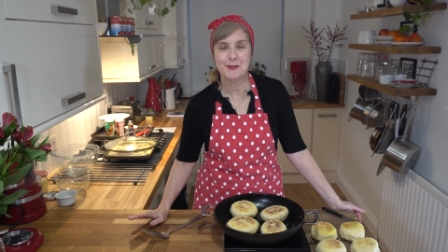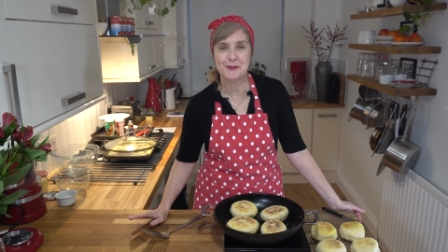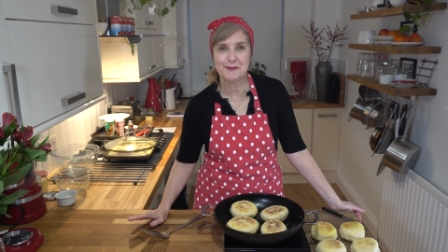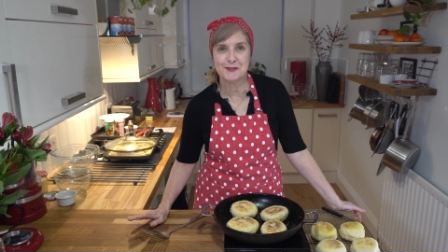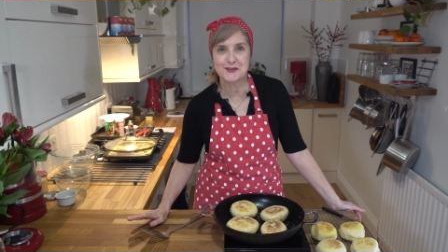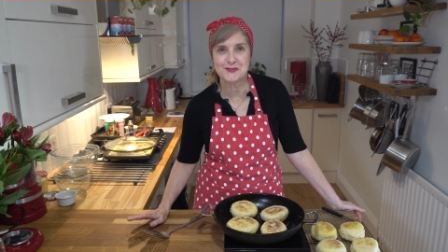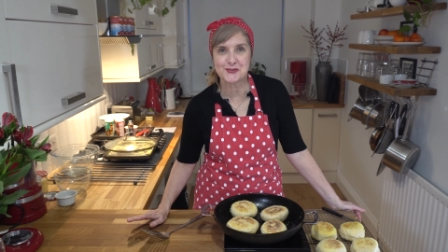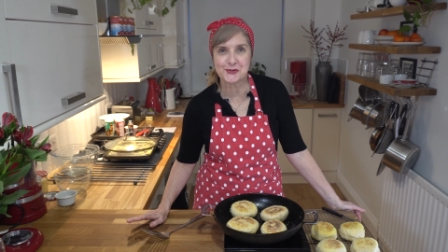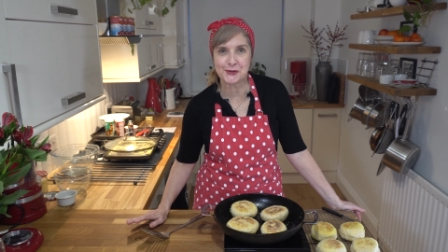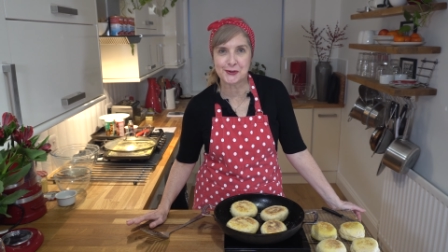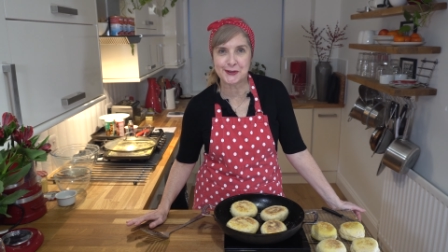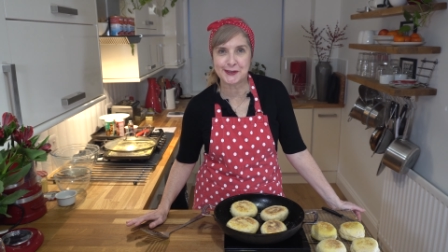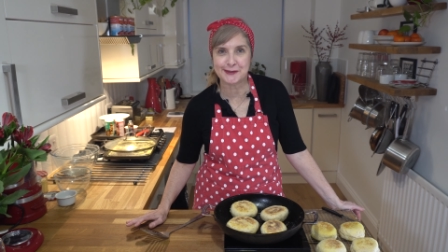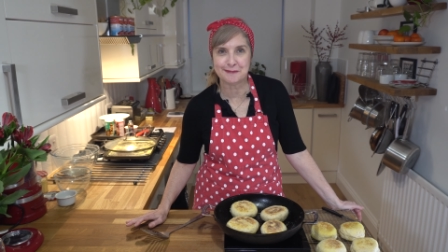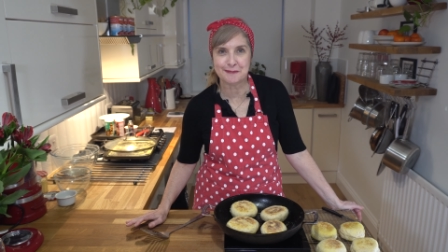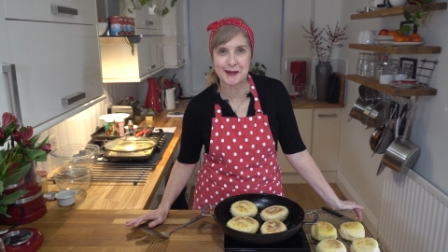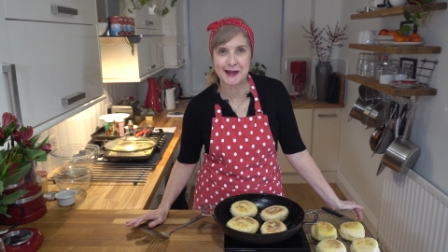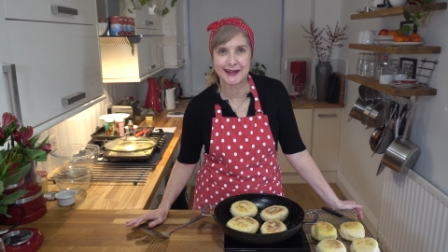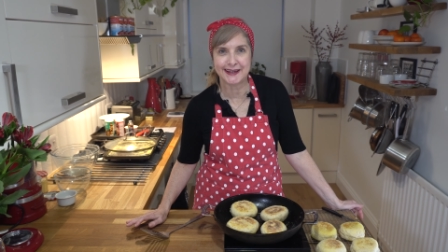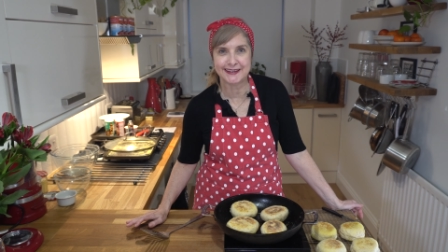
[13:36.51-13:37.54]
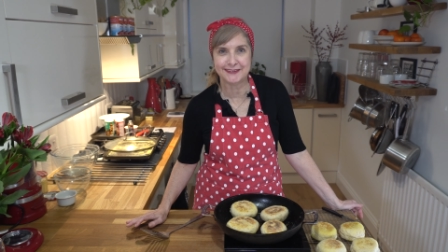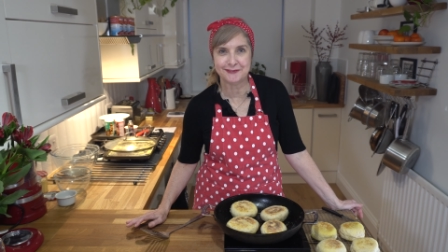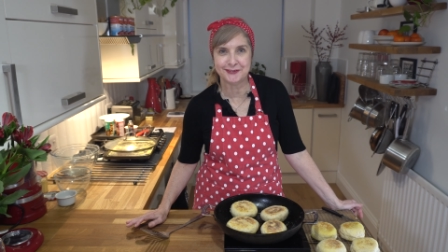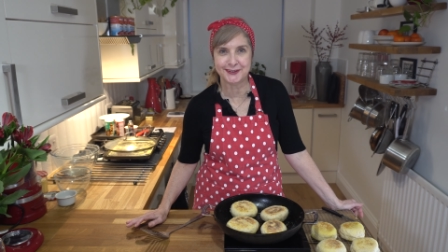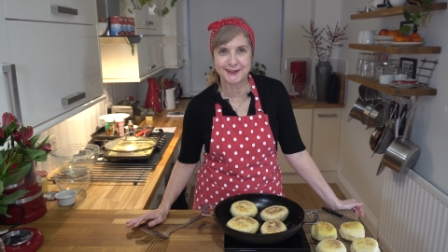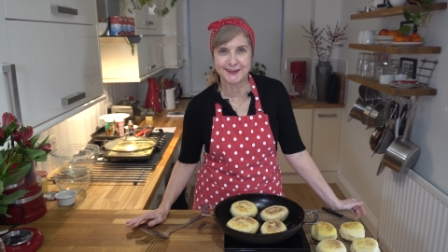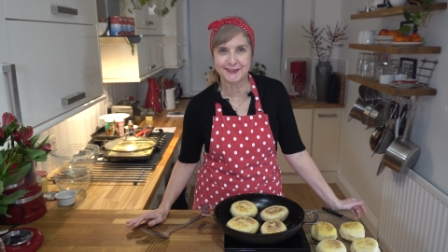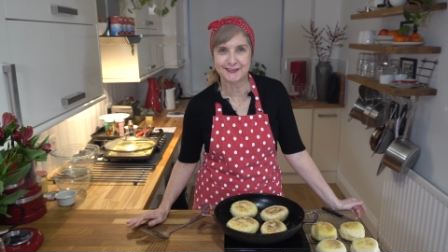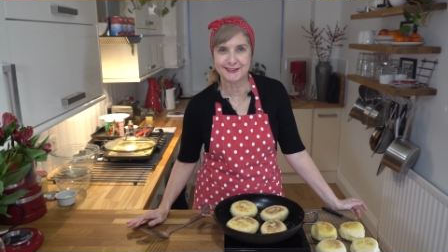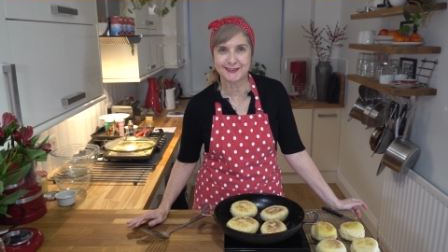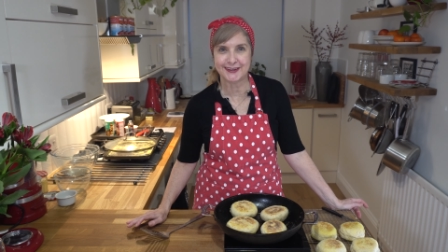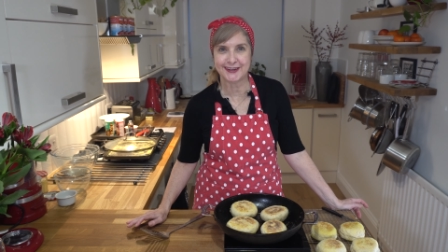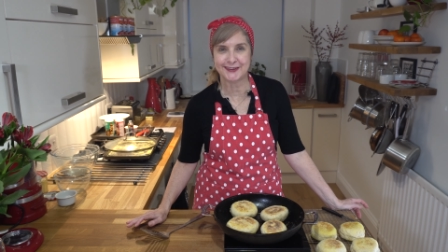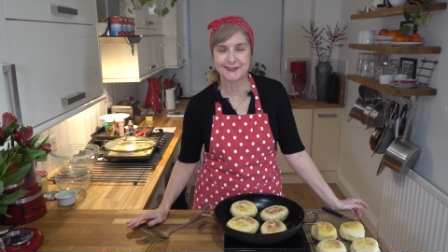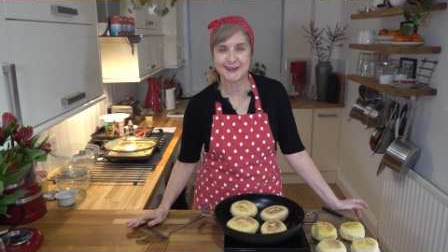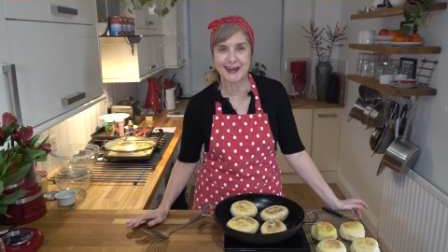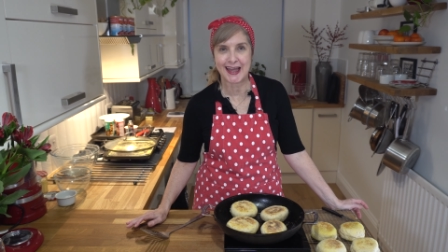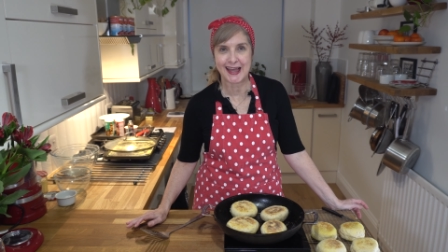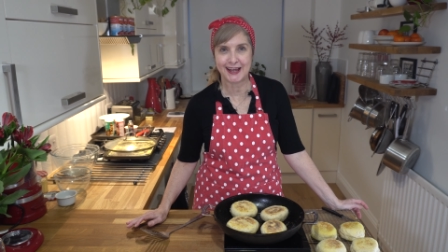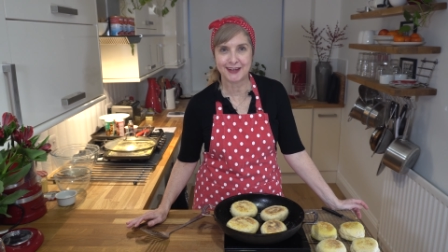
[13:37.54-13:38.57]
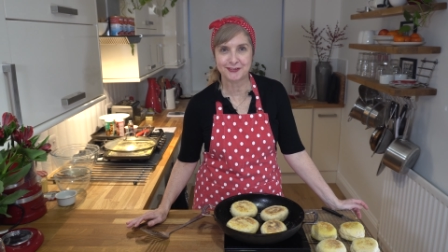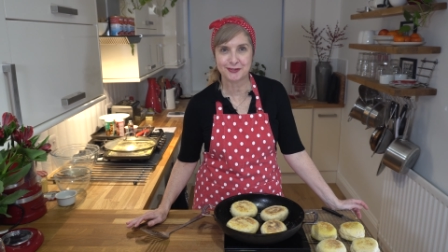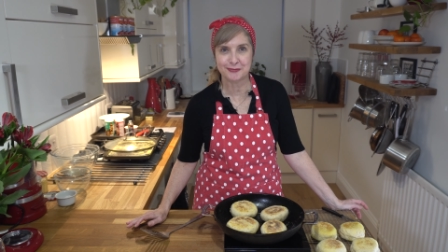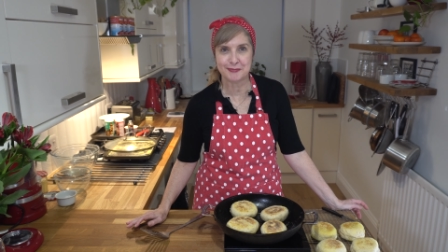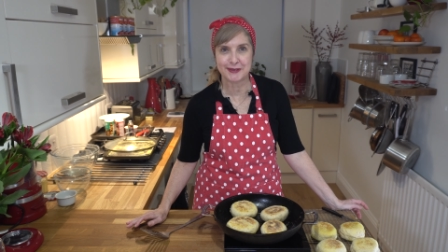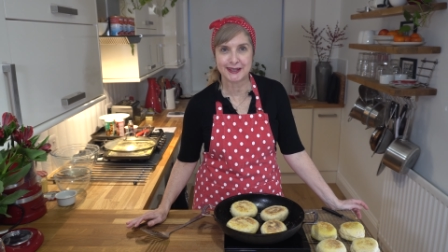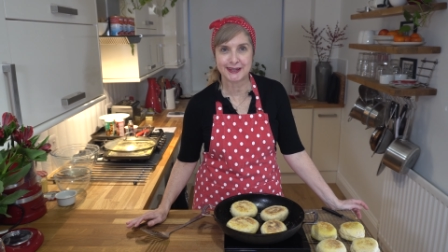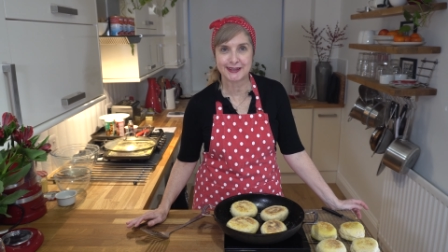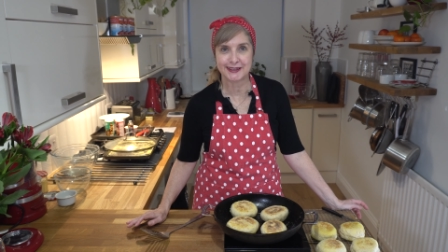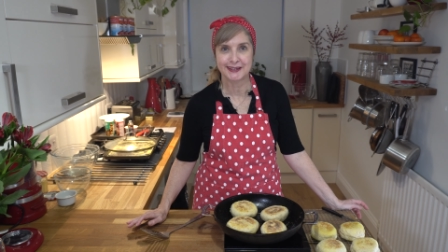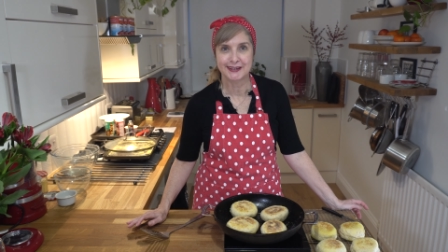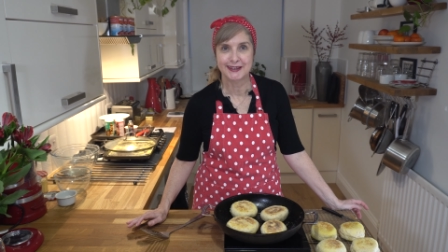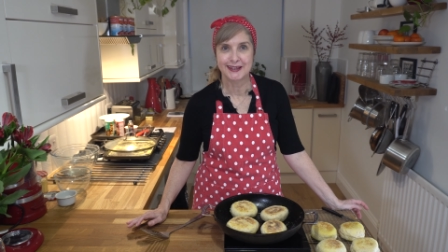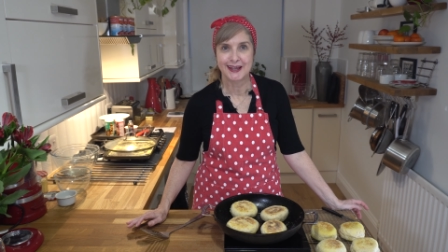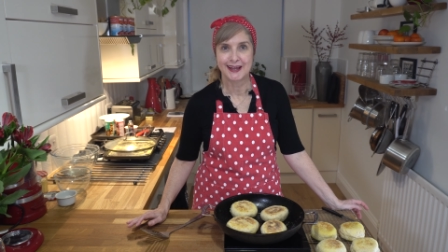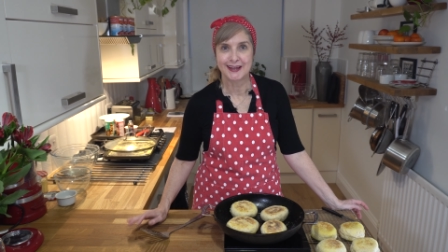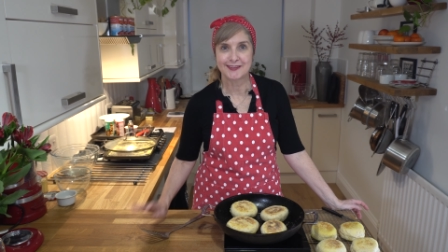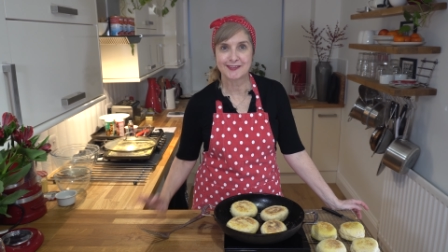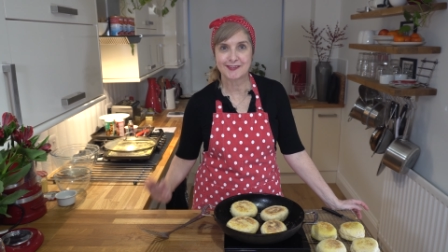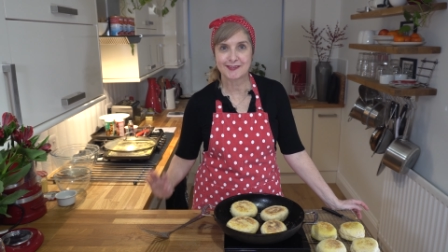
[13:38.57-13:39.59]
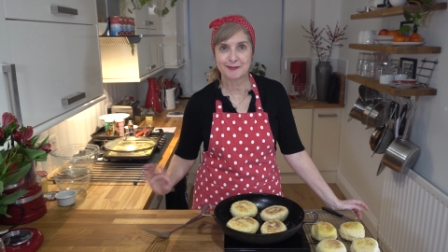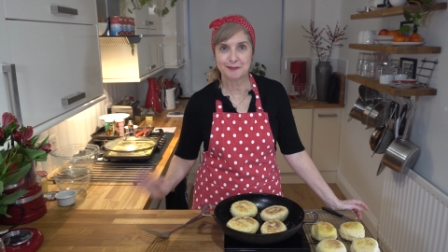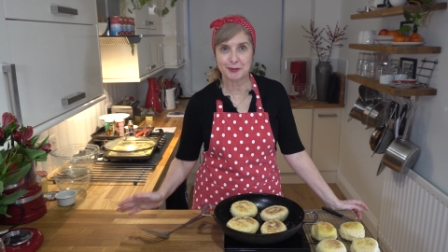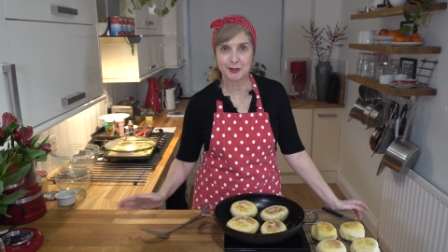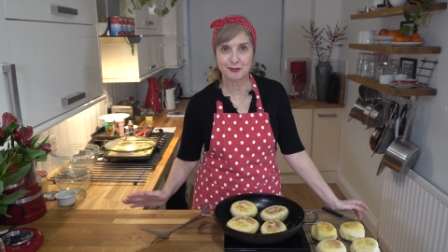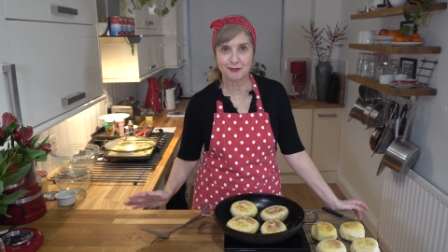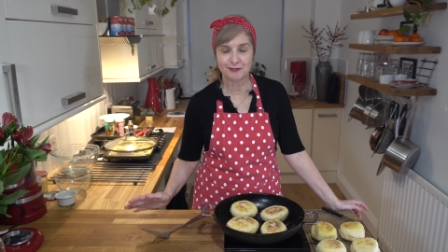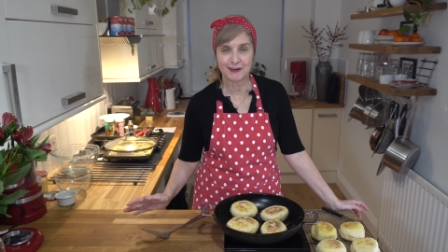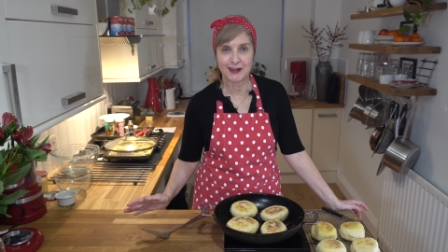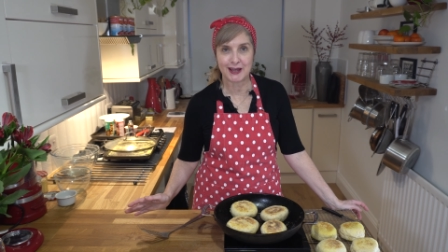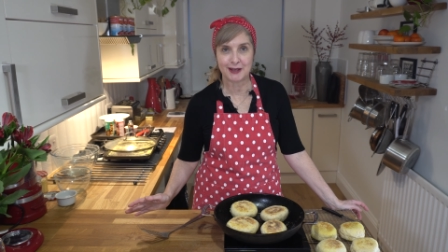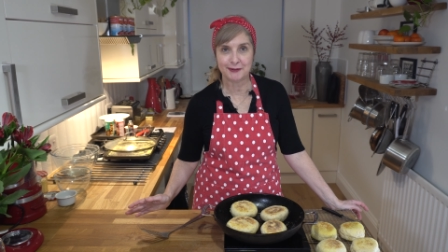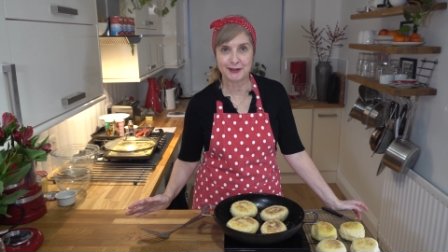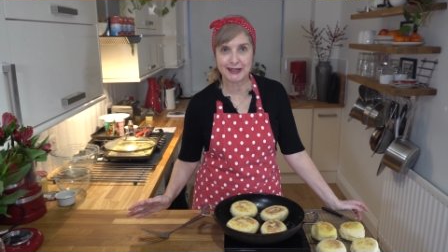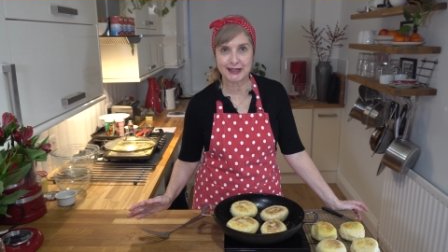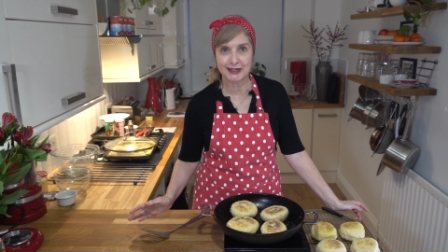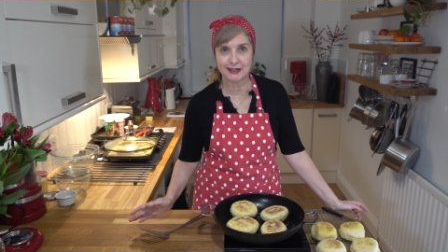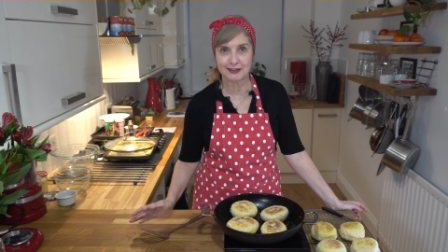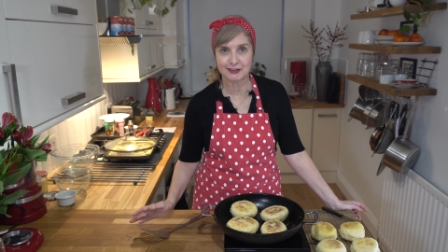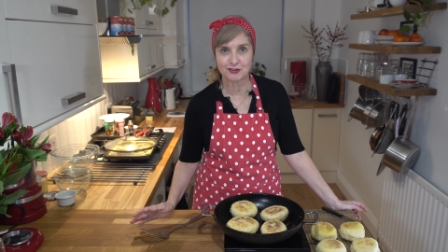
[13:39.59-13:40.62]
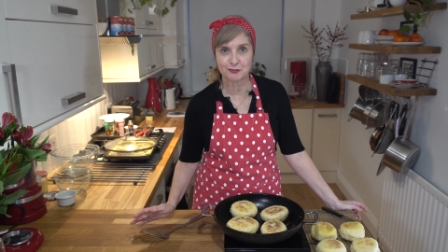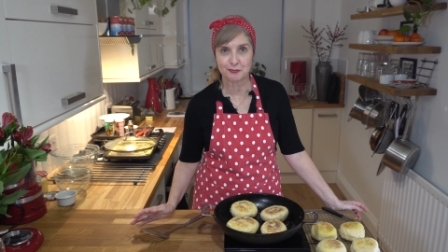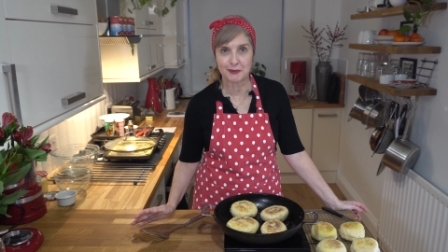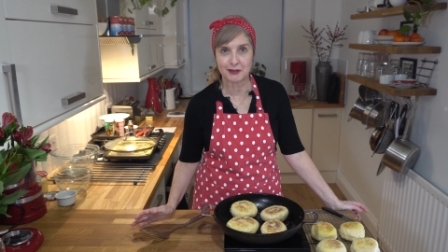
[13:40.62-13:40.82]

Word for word: you've enjoyed my video today on how to make spelt flour English